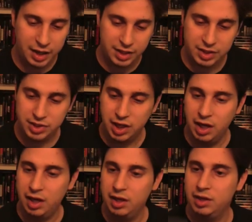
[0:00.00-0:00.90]
is
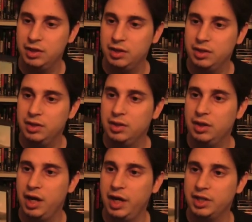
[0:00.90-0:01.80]
I
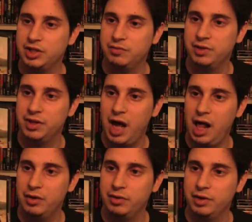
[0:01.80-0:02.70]
got this for
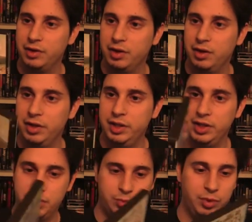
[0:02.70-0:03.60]
$1.
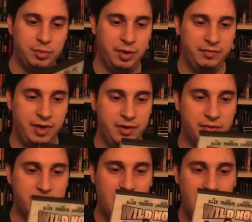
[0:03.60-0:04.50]
Is one of my
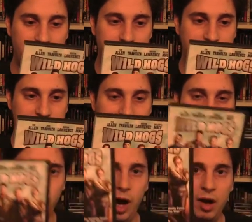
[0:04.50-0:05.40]
favorite comedies.
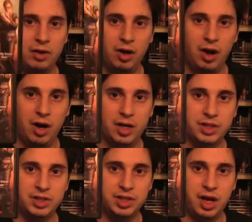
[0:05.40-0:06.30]
Is Wild
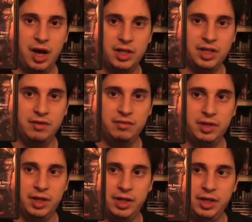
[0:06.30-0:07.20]
Hogs on
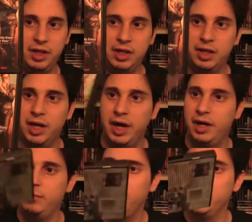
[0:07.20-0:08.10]
DVD, and
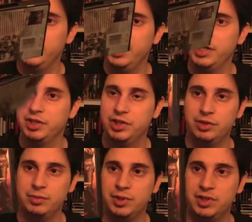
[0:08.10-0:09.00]
I'm not going to get into
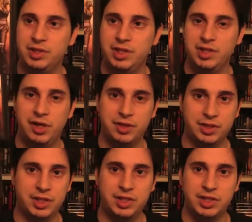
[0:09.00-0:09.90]
too much detail
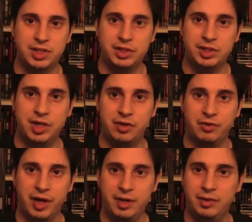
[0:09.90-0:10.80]
into this. This is a
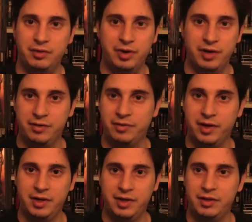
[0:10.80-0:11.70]
great
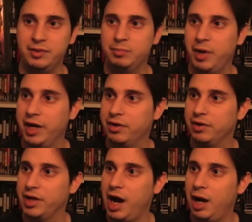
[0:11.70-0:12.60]

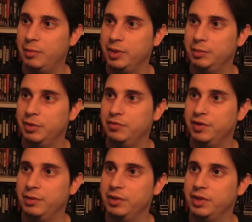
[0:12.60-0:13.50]
biker comedy
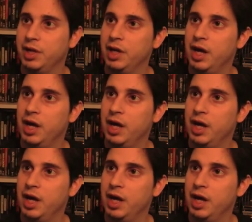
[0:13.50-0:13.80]
movie with